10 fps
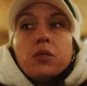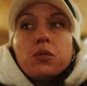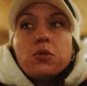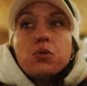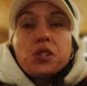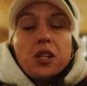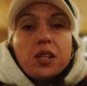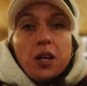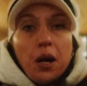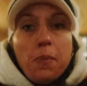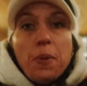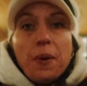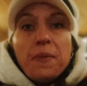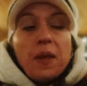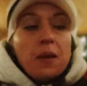to set it up,
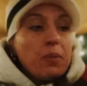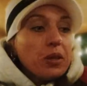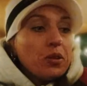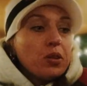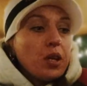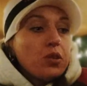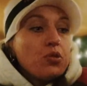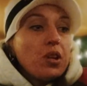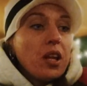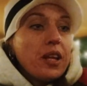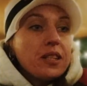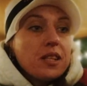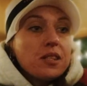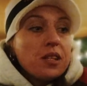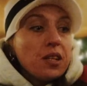but not actually like
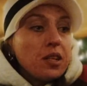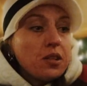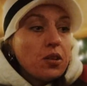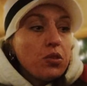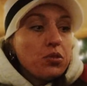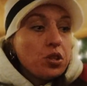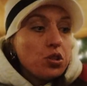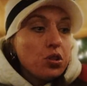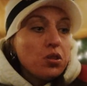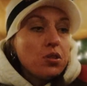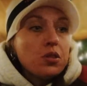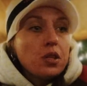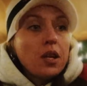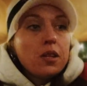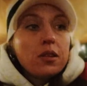testing in the conditions
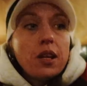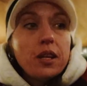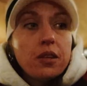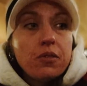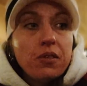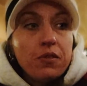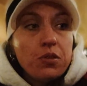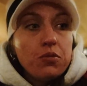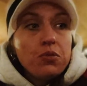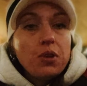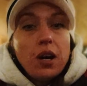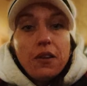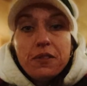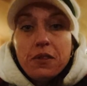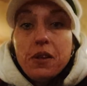and like a review
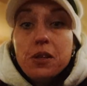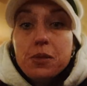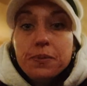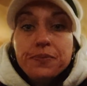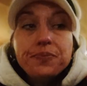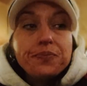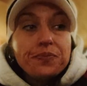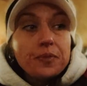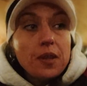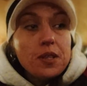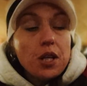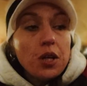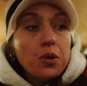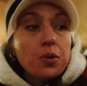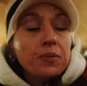afterwards.
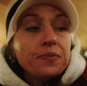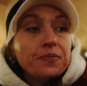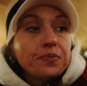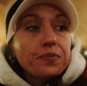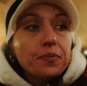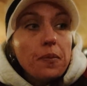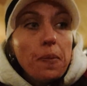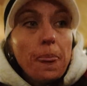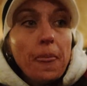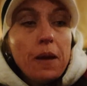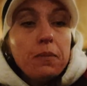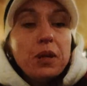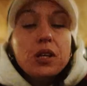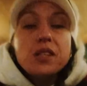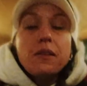So,
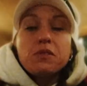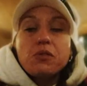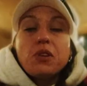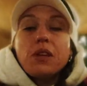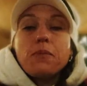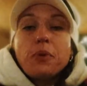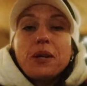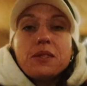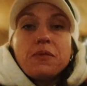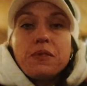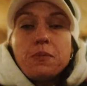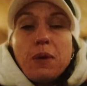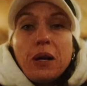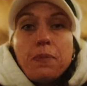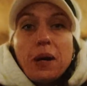because I was really impressed with the
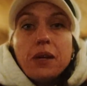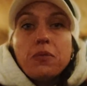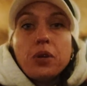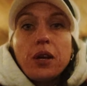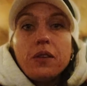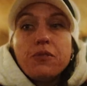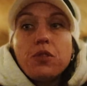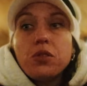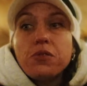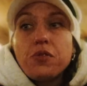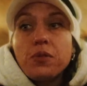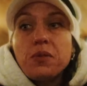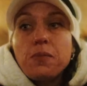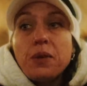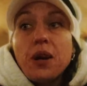backpack, what I've got from the
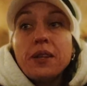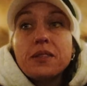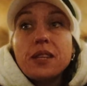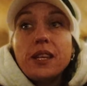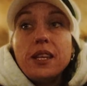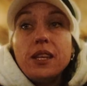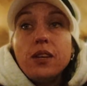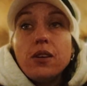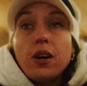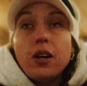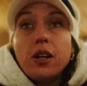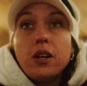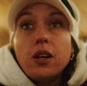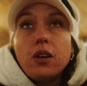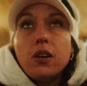brand E
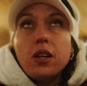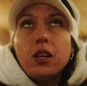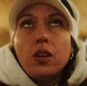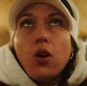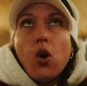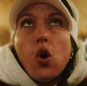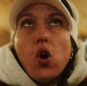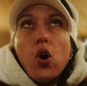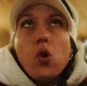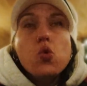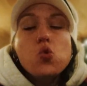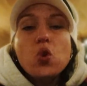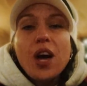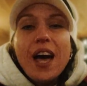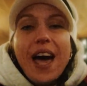E O O
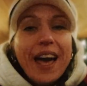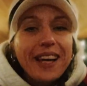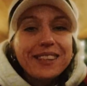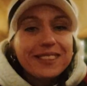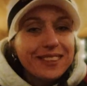X.